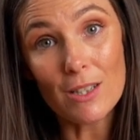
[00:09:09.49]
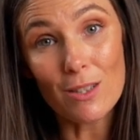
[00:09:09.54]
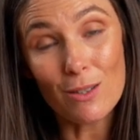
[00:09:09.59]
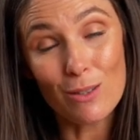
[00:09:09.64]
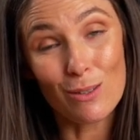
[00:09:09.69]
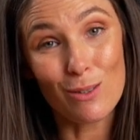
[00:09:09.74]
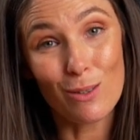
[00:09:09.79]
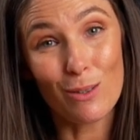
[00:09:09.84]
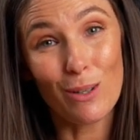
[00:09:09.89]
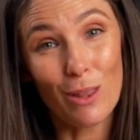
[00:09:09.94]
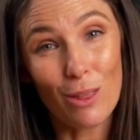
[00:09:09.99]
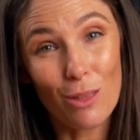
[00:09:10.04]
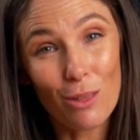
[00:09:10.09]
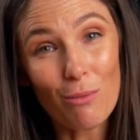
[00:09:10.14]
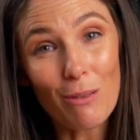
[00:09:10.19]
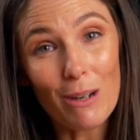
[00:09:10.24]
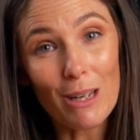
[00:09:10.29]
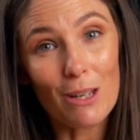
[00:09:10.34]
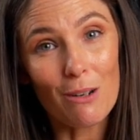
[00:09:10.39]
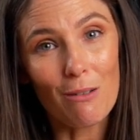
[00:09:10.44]
This is only
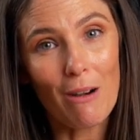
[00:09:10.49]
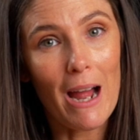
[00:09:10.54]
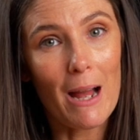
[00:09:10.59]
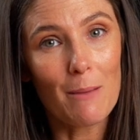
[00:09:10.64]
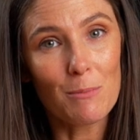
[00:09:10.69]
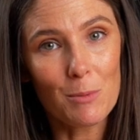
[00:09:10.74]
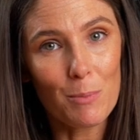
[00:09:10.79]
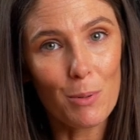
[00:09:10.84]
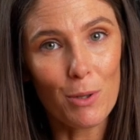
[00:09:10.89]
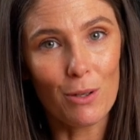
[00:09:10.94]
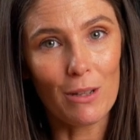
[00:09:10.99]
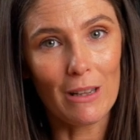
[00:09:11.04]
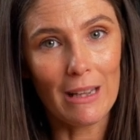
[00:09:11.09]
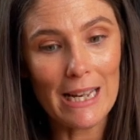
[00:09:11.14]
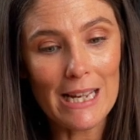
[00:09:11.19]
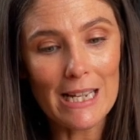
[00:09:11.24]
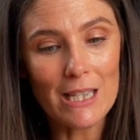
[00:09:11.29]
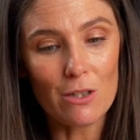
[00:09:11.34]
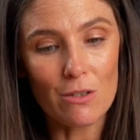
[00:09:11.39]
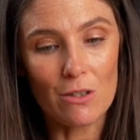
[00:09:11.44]
3 grams per
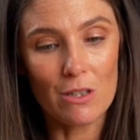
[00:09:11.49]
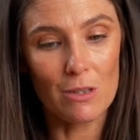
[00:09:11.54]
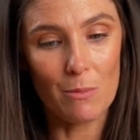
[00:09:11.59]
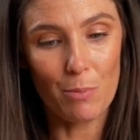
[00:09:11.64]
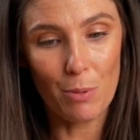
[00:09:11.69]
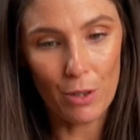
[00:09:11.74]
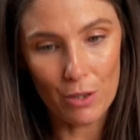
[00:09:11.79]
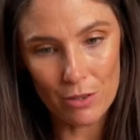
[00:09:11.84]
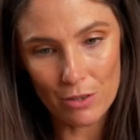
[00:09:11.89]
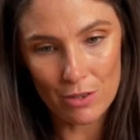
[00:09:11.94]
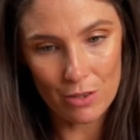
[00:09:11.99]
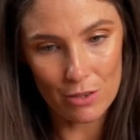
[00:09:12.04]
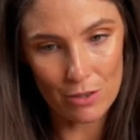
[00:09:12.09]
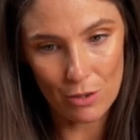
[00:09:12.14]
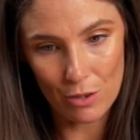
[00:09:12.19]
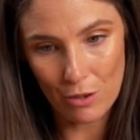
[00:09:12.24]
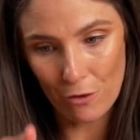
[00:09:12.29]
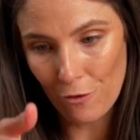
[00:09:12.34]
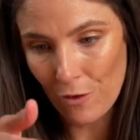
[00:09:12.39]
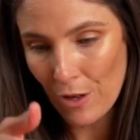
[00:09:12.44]
litre as opposed to
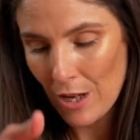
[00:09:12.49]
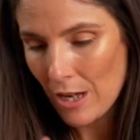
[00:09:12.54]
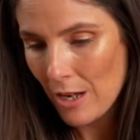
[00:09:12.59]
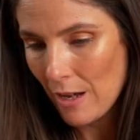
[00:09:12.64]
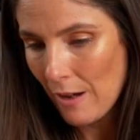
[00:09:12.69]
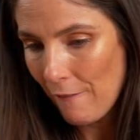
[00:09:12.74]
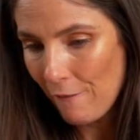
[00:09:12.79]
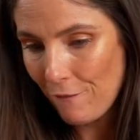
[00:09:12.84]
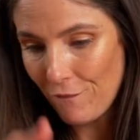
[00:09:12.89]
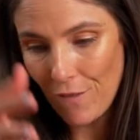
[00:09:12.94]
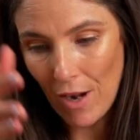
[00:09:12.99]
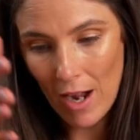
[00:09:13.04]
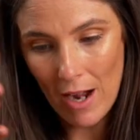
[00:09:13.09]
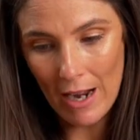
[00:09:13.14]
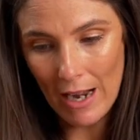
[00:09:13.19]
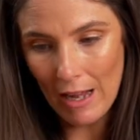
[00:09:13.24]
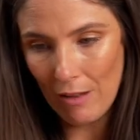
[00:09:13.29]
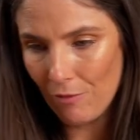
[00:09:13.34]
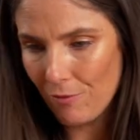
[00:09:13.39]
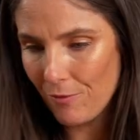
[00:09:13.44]
sort of
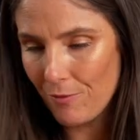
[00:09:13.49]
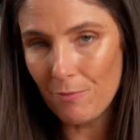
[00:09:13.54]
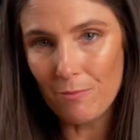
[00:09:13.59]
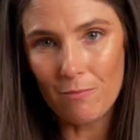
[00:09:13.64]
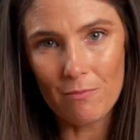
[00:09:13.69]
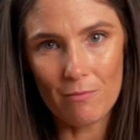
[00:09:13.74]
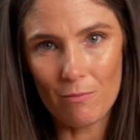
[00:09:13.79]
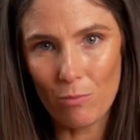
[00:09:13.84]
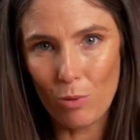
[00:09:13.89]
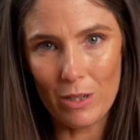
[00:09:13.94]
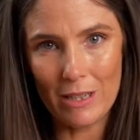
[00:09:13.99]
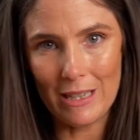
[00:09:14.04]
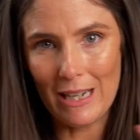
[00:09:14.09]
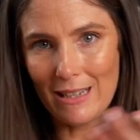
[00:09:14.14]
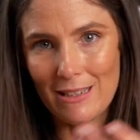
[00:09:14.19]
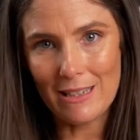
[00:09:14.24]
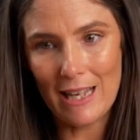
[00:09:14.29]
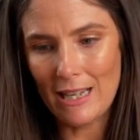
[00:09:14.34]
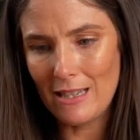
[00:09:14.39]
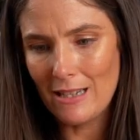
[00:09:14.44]
5,
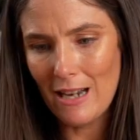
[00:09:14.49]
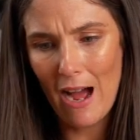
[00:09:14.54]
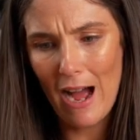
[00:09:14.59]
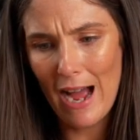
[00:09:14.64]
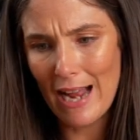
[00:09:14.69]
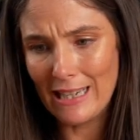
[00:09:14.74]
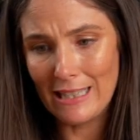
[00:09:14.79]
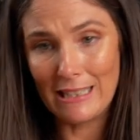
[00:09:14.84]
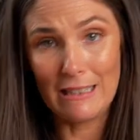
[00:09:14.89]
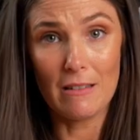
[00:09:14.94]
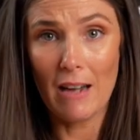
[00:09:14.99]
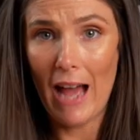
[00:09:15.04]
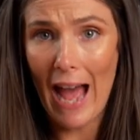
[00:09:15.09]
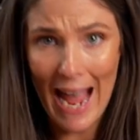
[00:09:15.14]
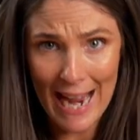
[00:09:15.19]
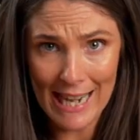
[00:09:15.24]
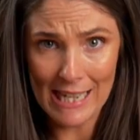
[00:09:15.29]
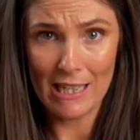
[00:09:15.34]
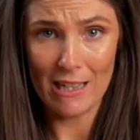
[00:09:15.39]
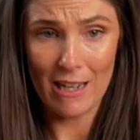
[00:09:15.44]
9 and
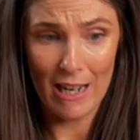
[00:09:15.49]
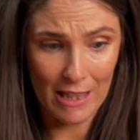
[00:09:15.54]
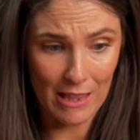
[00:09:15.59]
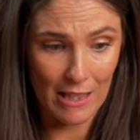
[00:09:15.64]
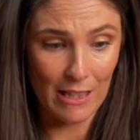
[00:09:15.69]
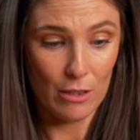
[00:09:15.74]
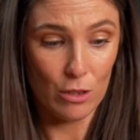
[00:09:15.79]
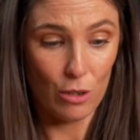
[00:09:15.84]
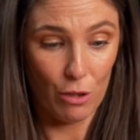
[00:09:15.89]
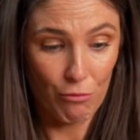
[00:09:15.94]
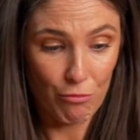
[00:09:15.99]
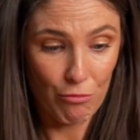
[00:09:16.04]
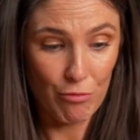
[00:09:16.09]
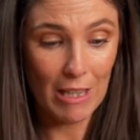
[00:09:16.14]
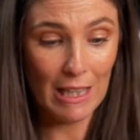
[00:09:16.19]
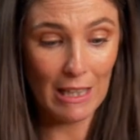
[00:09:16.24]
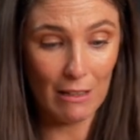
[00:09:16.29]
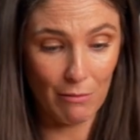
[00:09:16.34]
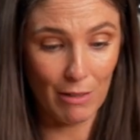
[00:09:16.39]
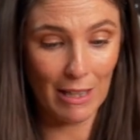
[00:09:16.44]
8, I think. So
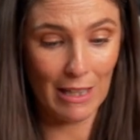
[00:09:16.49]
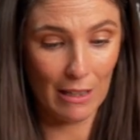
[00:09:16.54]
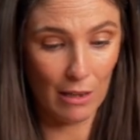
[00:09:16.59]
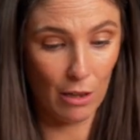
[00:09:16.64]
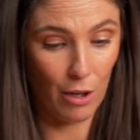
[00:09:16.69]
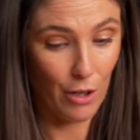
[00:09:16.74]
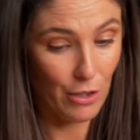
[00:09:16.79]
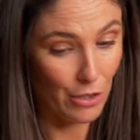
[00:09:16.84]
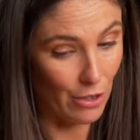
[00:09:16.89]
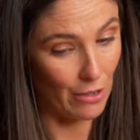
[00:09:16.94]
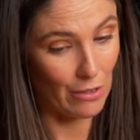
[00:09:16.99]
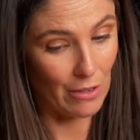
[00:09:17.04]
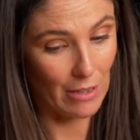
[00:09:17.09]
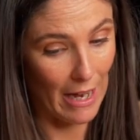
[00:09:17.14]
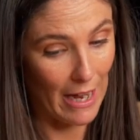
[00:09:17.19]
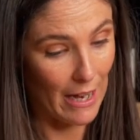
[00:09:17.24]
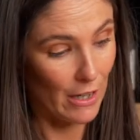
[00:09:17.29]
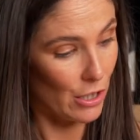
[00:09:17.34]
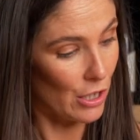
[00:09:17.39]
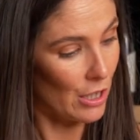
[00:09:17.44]
really, really low
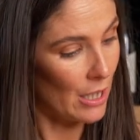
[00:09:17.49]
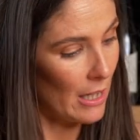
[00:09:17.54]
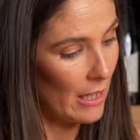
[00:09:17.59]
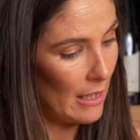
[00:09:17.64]
dosage.